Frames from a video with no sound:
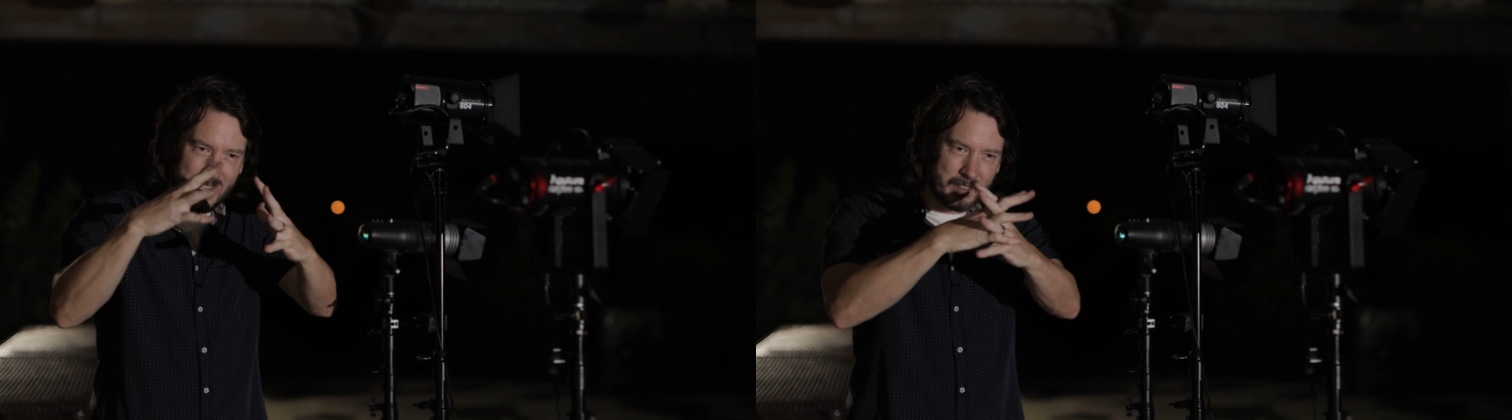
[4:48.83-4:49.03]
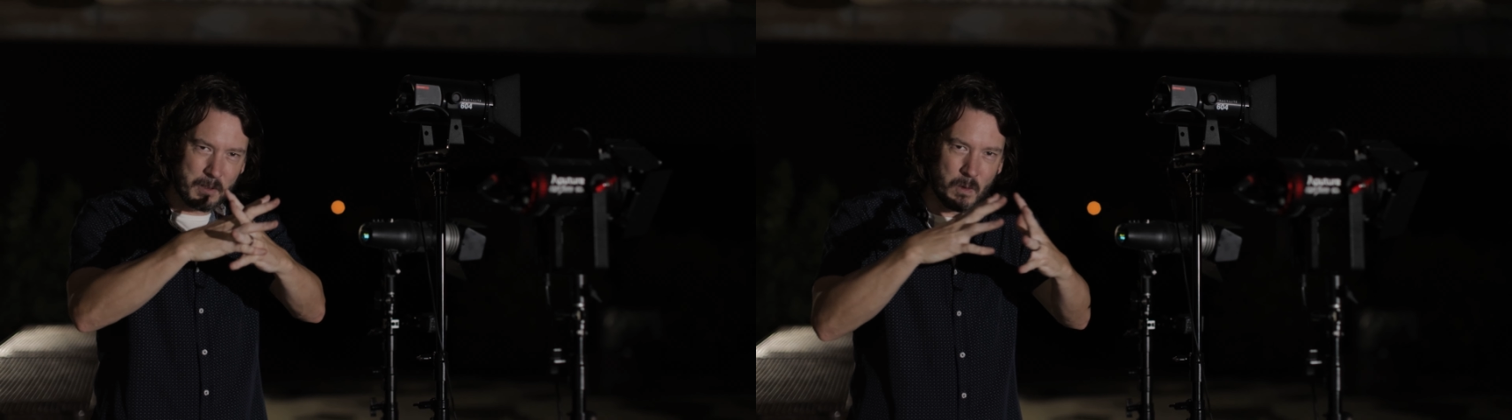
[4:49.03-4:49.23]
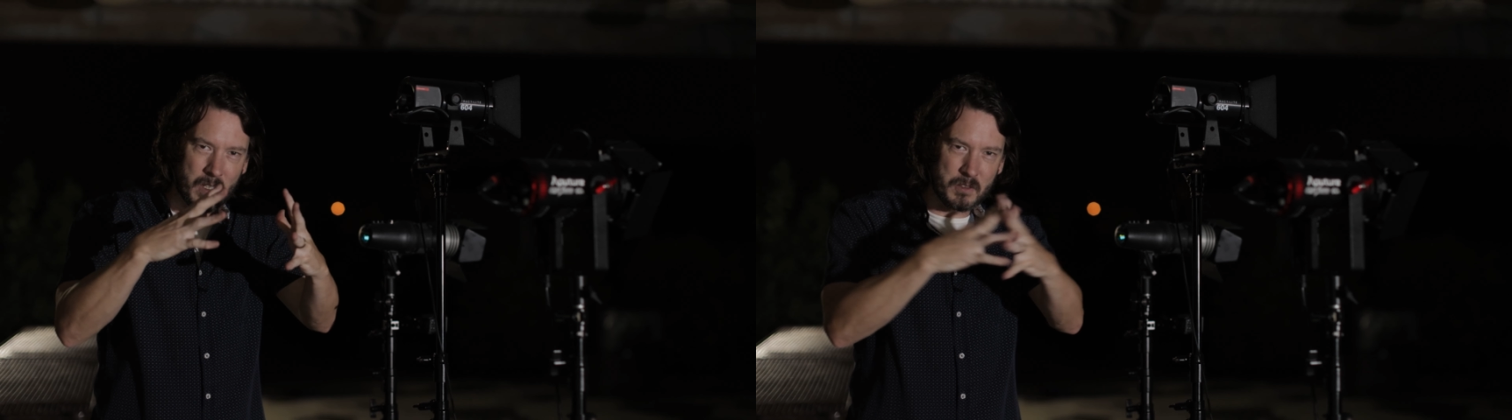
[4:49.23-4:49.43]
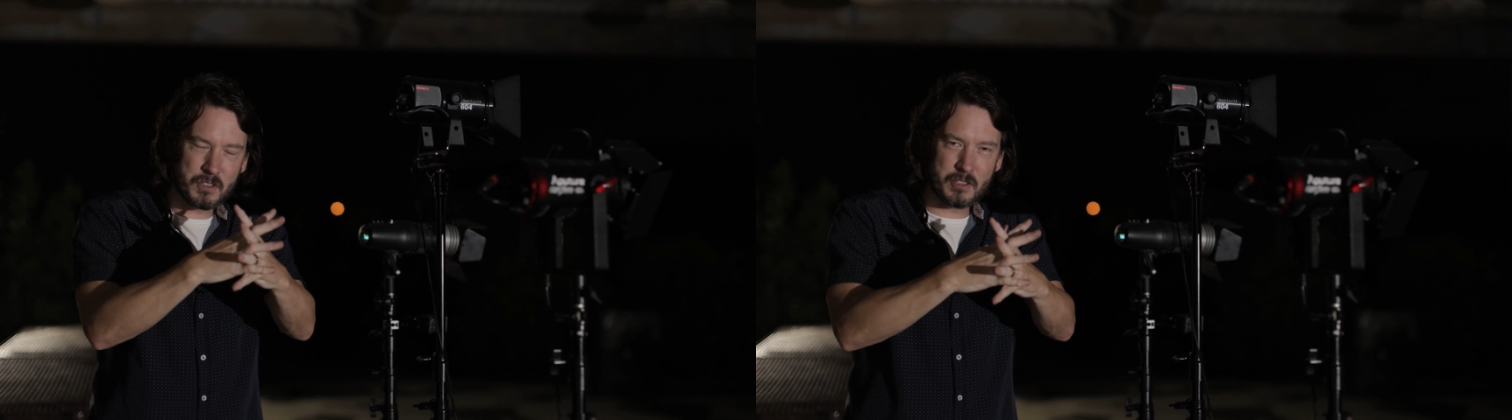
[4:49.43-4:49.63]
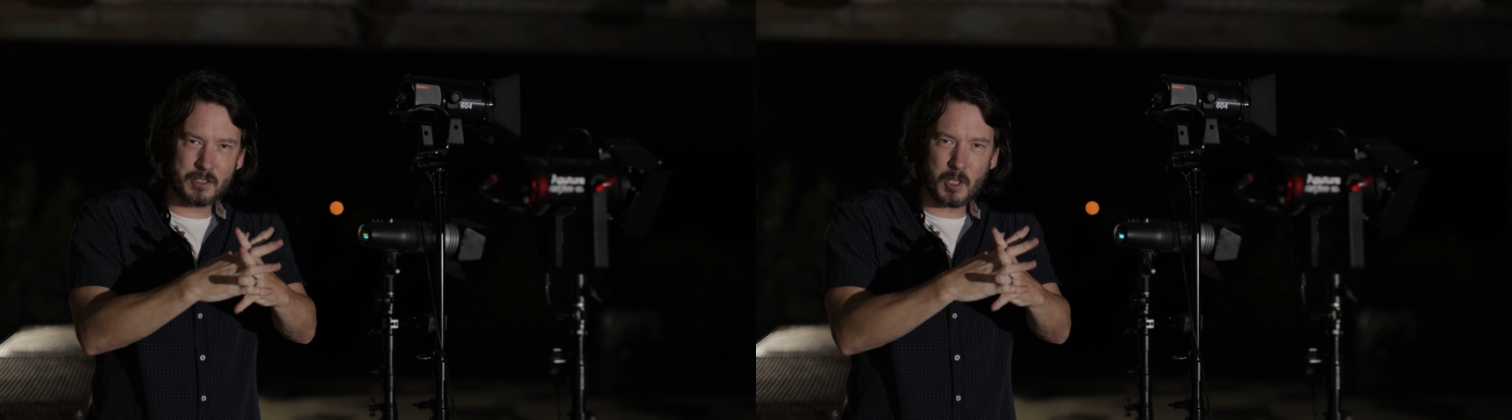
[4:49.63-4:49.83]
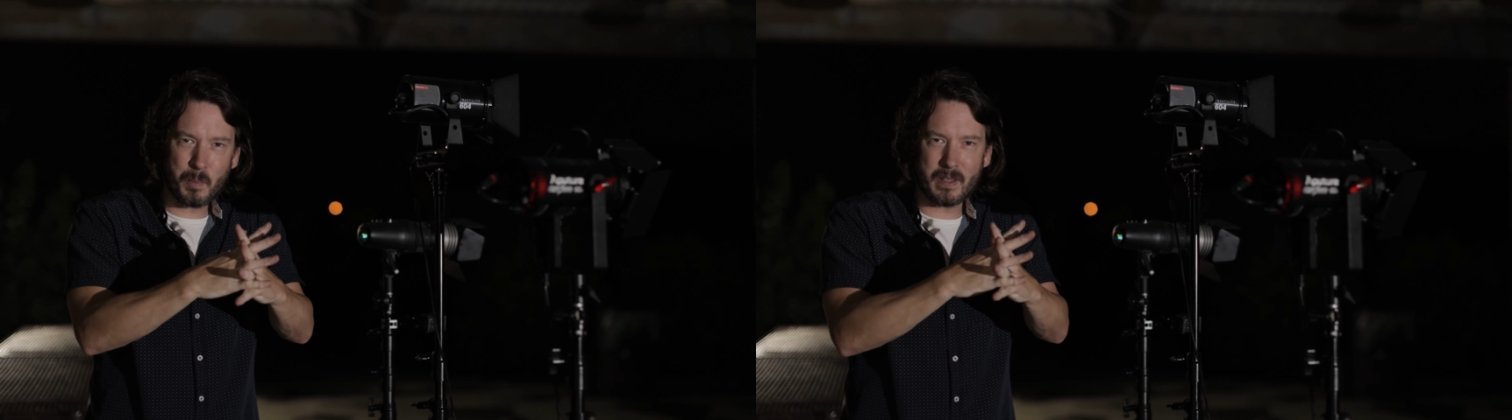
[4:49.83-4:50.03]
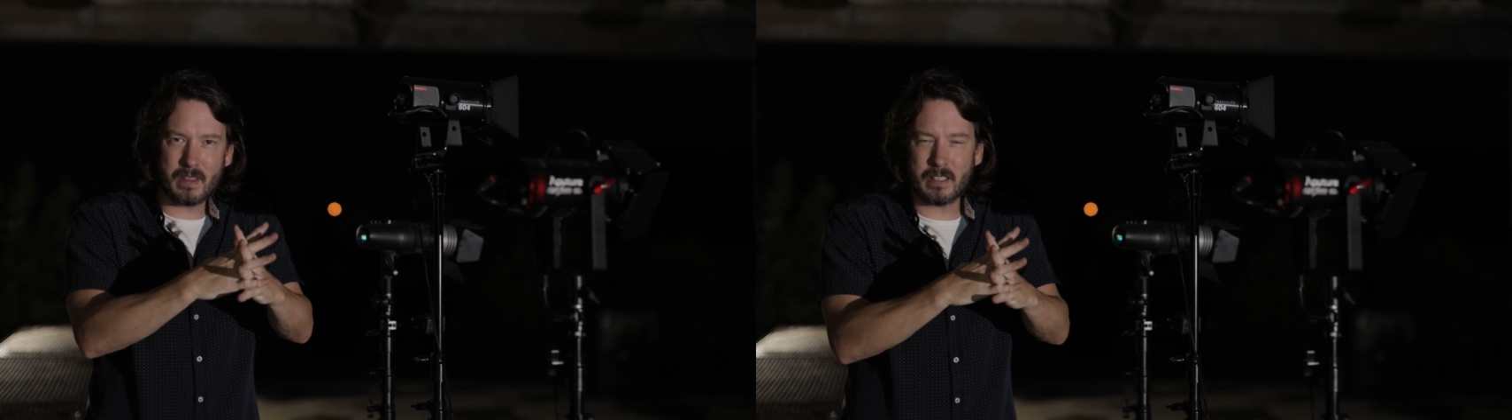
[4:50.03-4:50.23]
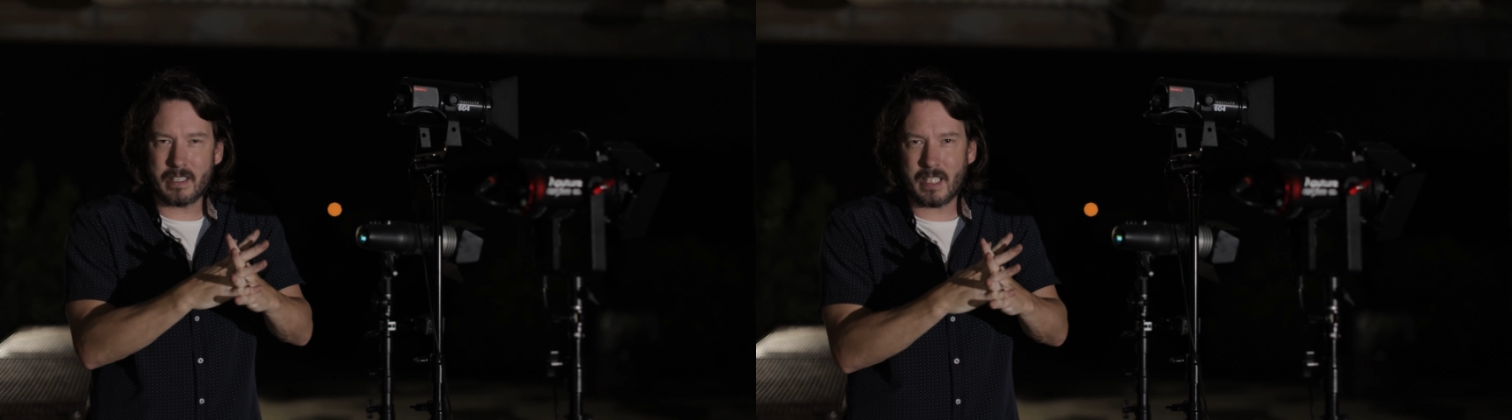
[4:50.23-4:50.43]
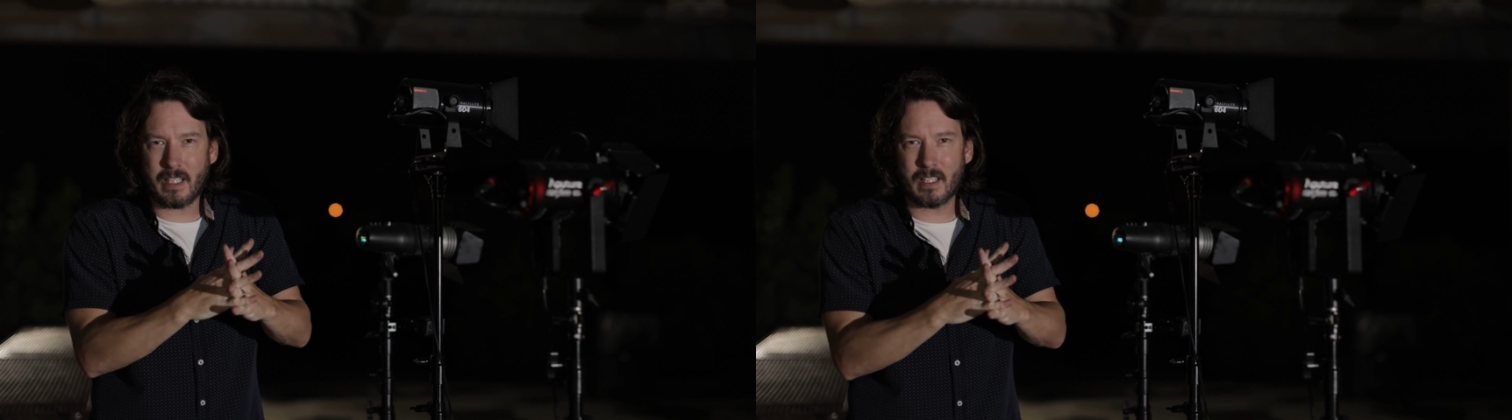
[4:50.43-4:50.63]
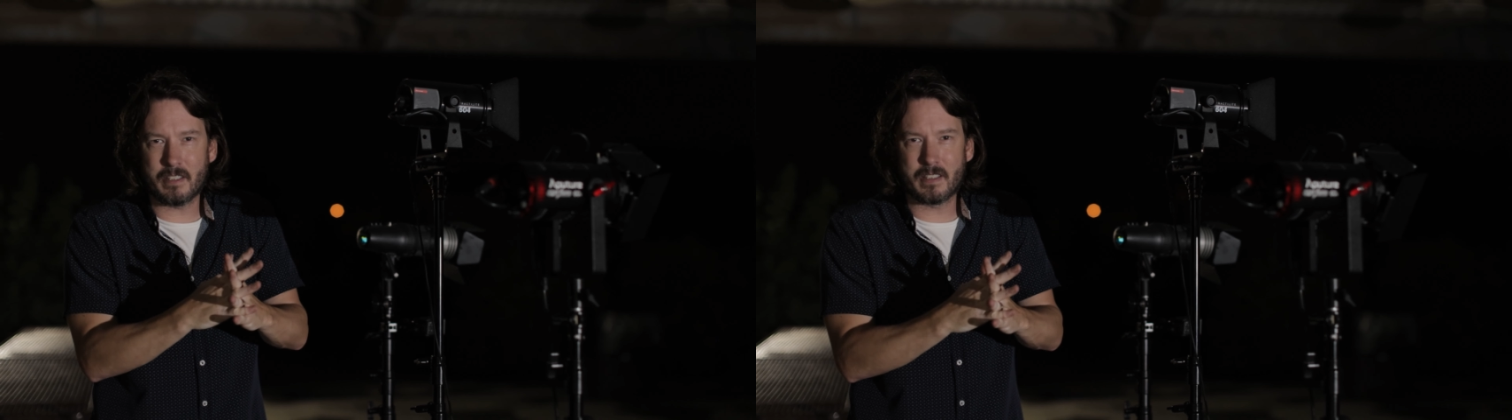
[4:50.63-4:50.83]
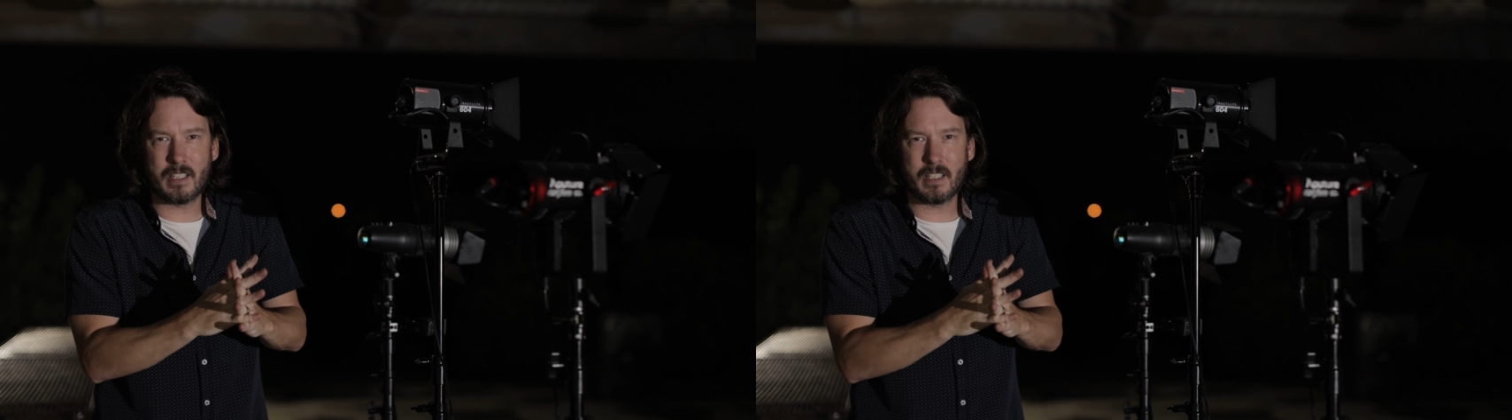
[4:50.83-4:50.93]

into one stupid 3800